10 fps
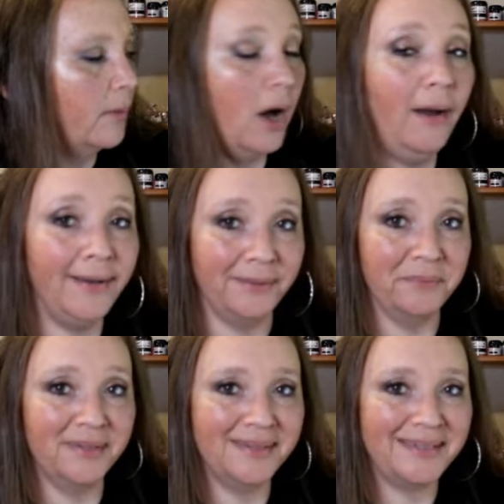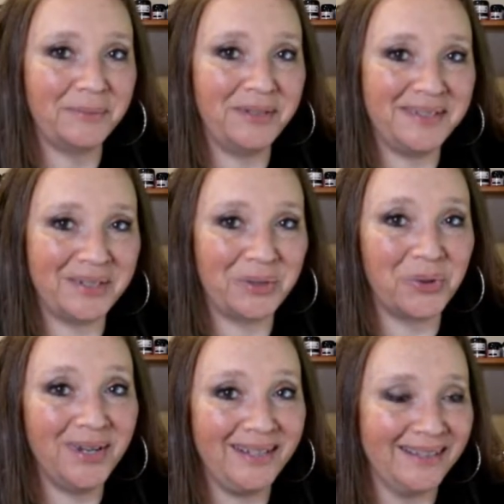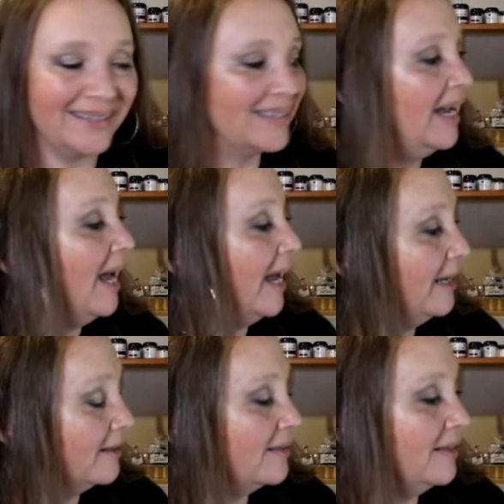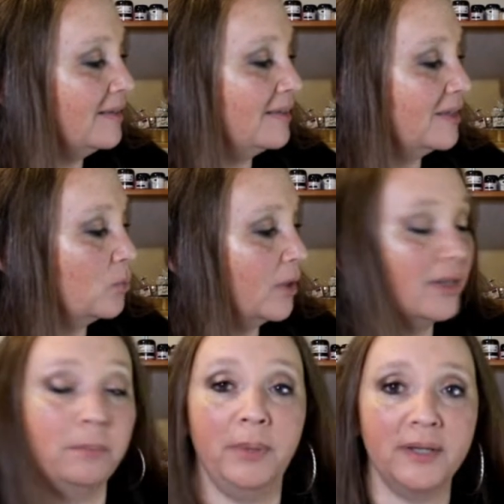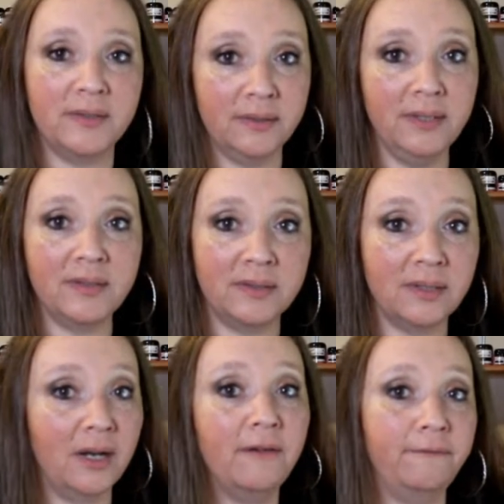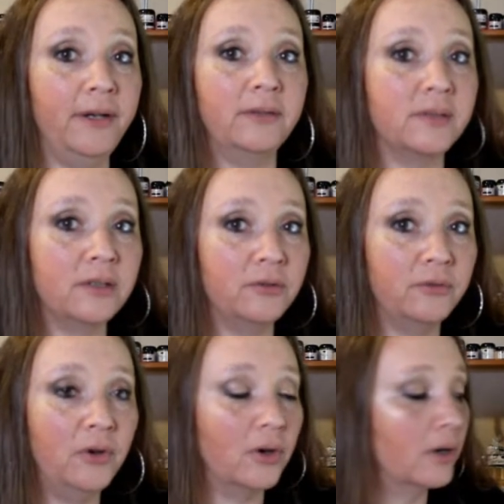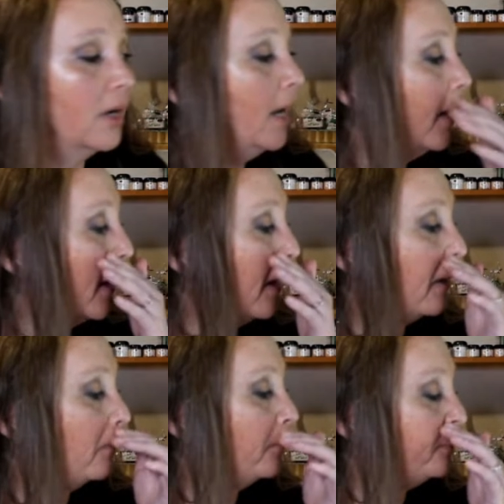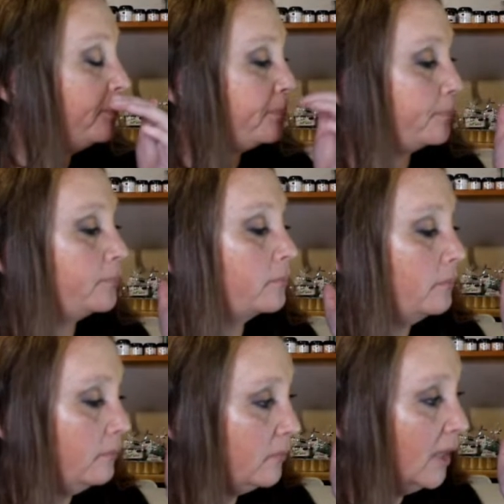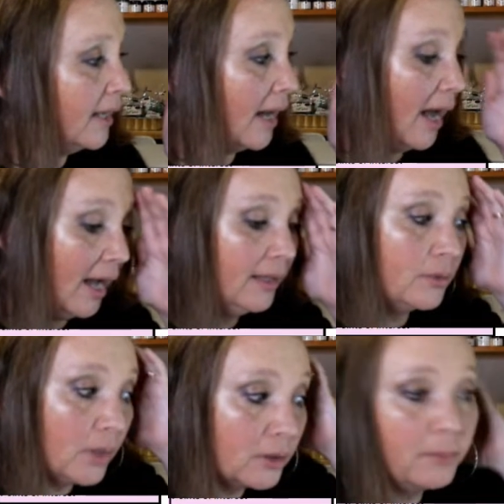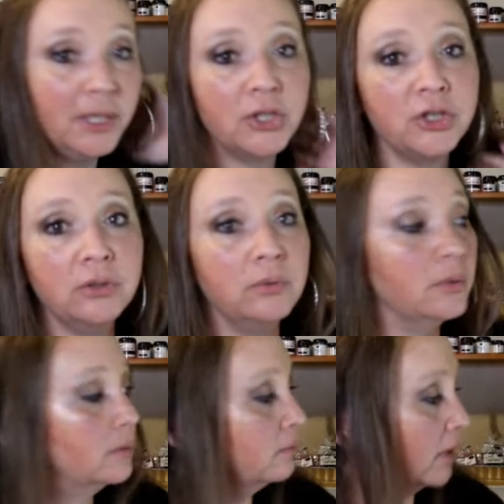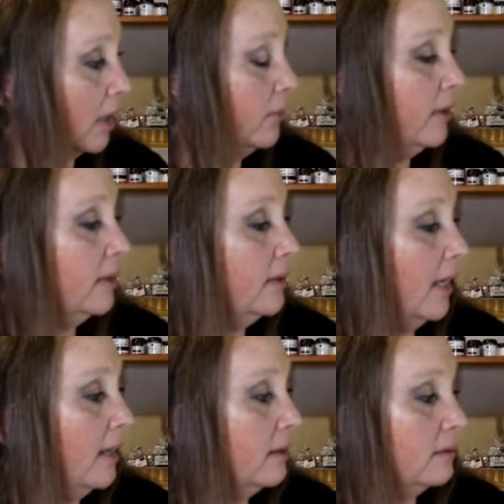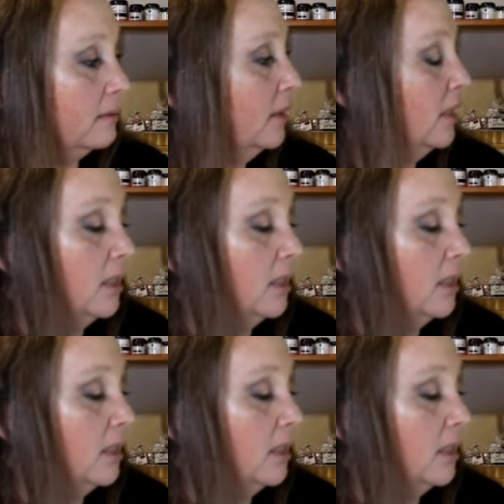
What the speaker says: items, some of these ingredients, and this is one of the best lists that I've found so far, and I highly recommend you go in and